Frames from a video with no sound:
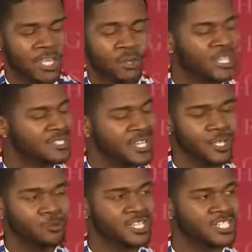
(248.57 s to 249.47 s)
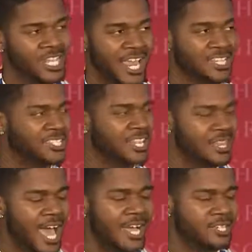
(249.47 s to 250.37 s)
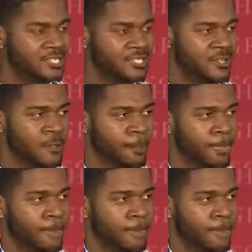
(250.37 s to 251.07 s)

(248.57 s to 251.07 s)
while you continue to change the locks.